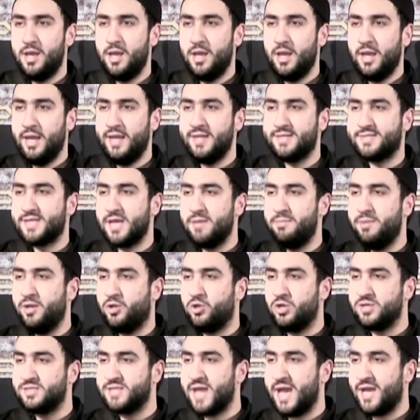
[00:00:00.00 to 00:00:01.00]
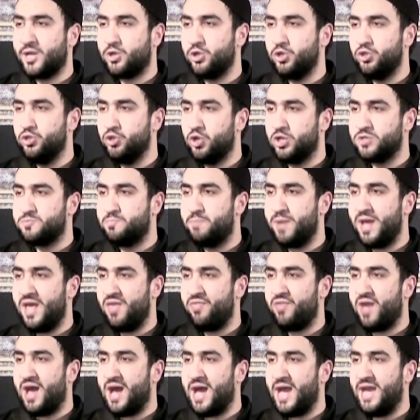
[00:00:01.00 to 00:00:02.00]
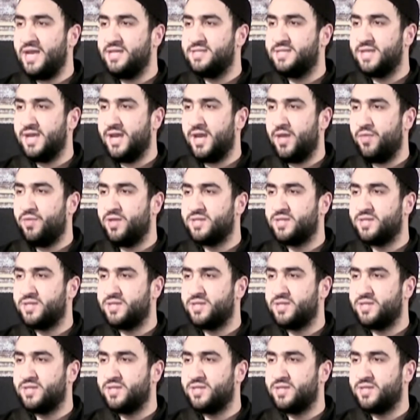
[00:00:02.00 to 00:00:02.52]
He said, because I could not bear the idea